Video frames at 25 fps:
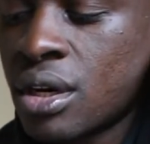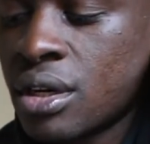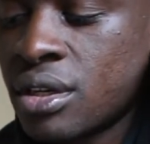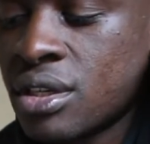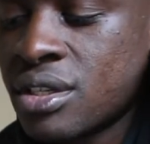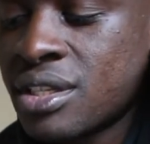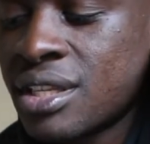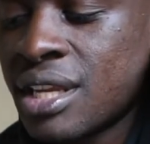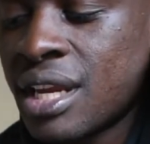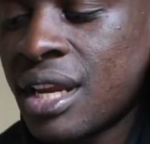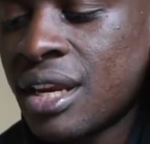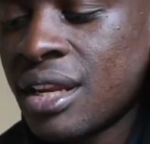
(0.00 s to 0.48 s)

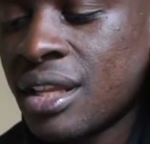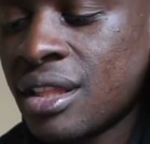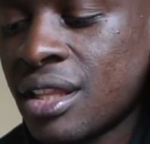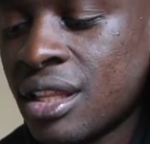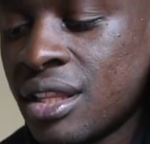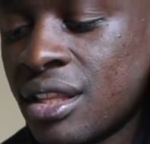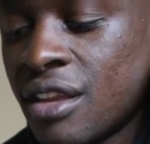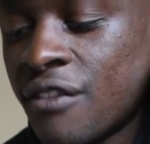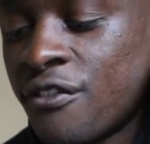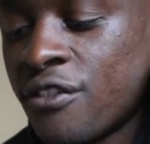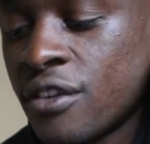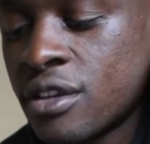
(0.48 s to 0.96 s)
understanding the
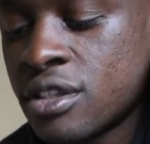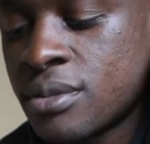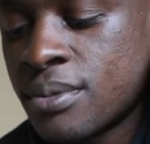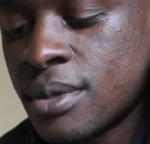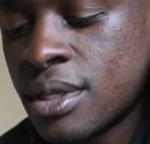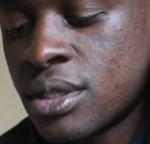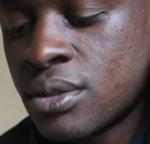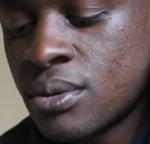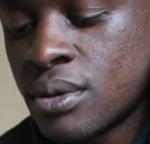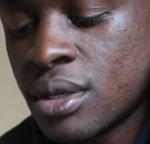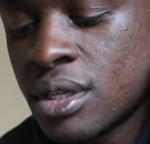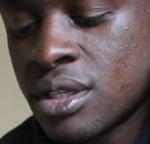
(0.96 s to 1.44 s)
difference
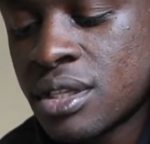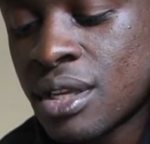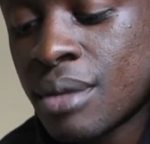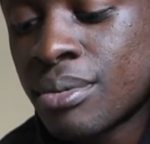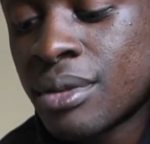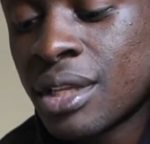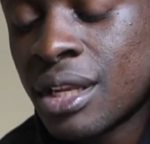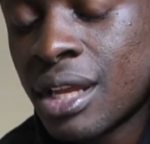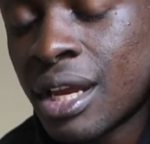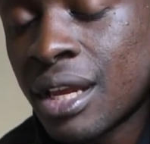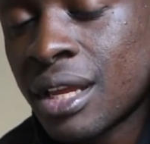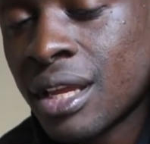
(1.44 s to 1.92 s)
between
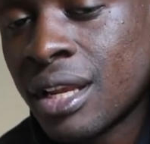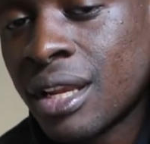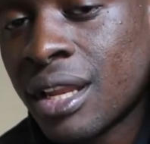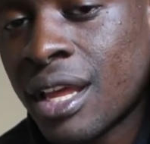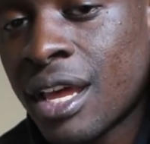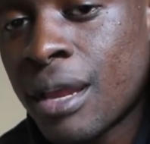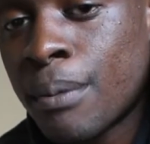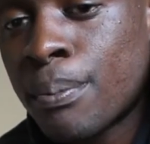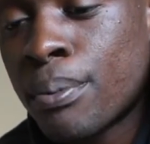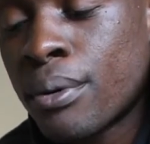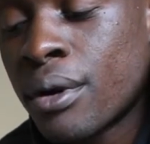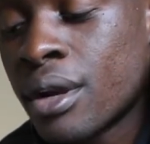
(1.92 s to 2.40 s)
something like a
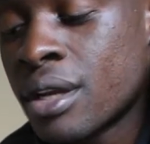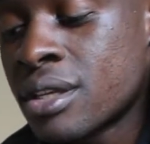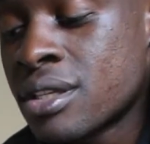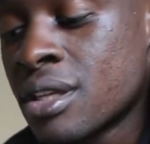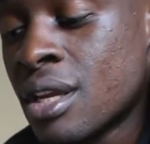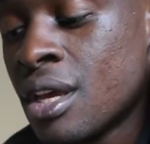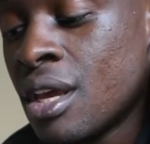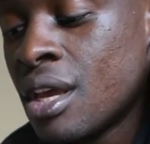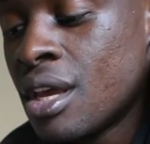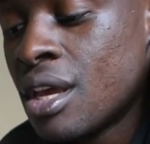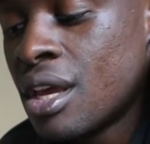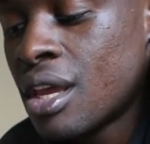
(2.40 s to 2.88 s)
leg
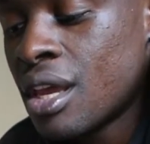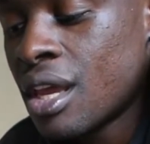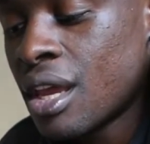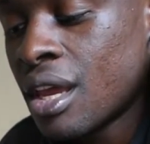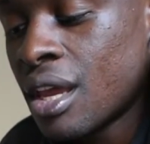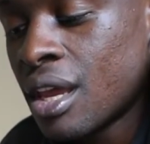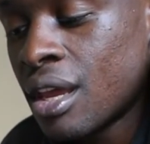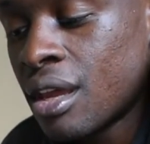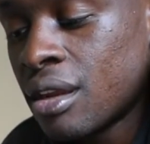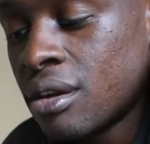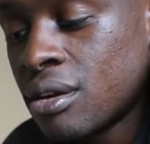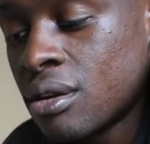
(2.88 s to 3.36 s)
press
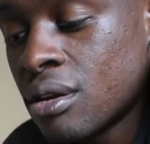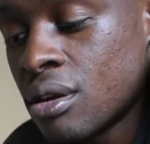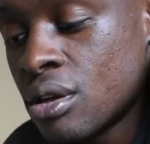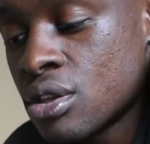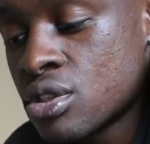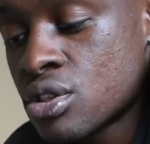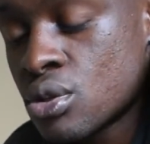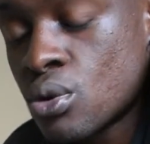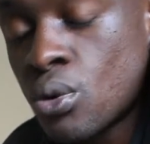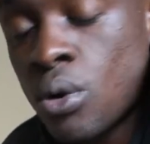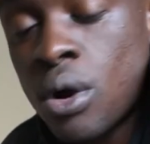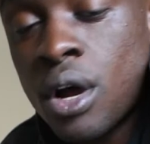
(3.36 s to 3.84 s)
and a
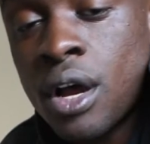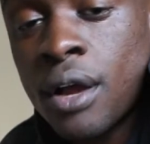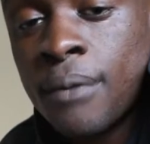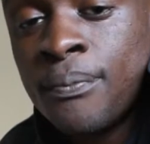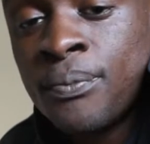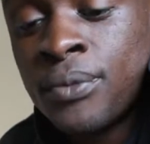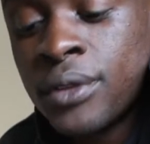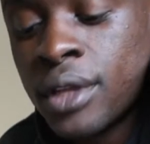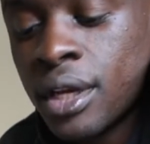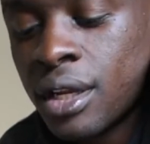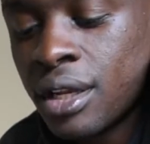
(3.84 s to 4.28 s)
squat.